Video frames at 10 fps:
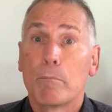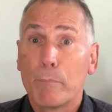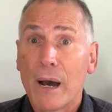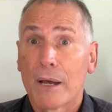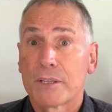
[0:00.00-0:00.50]

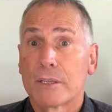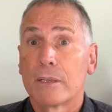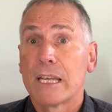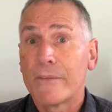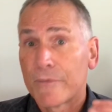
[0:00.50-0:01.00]
But
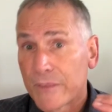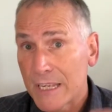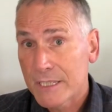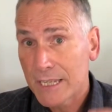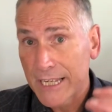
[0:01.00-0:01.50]
if
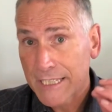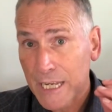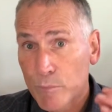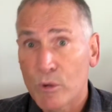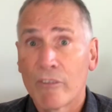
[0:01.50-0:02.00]
this is a
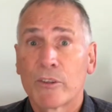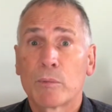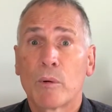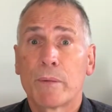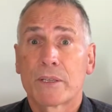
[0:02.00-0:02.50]

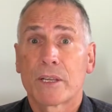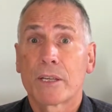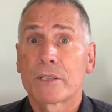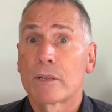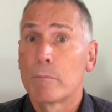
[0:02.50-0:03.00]
profitable
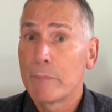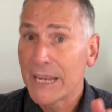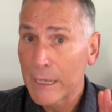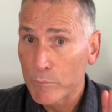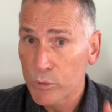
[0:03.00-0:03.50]
business
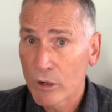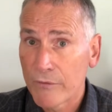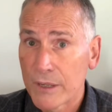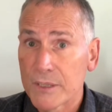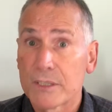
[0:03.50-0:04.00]
making
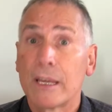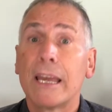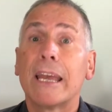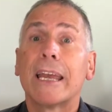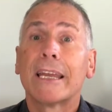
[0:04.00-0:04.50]
profits
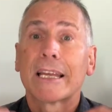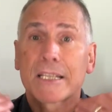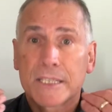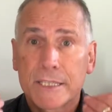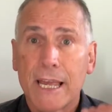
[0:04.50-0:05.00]
in
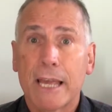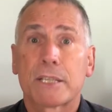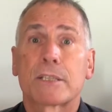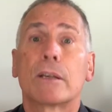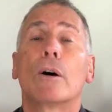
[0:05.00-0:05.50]

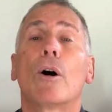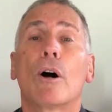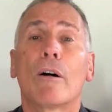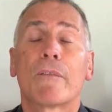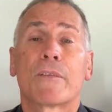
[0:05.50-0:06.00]
excess
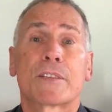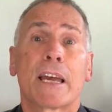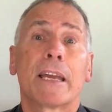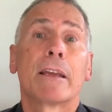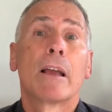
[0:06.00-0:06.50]
of,
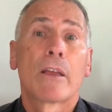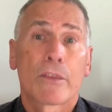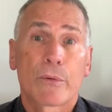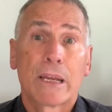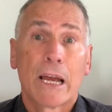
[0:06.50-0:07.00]
say,
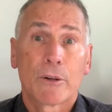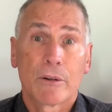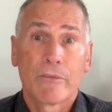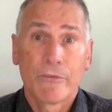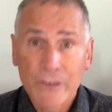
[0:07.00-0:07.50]

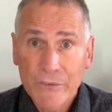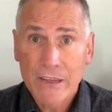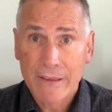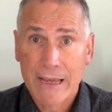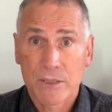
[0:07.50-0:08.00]

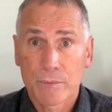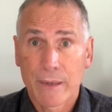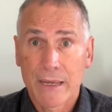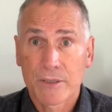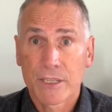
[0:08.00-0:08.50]

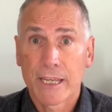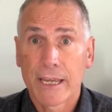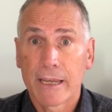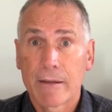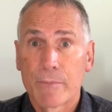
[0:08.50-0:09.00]
£350,000 a
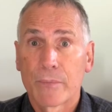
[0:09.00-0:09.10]
year,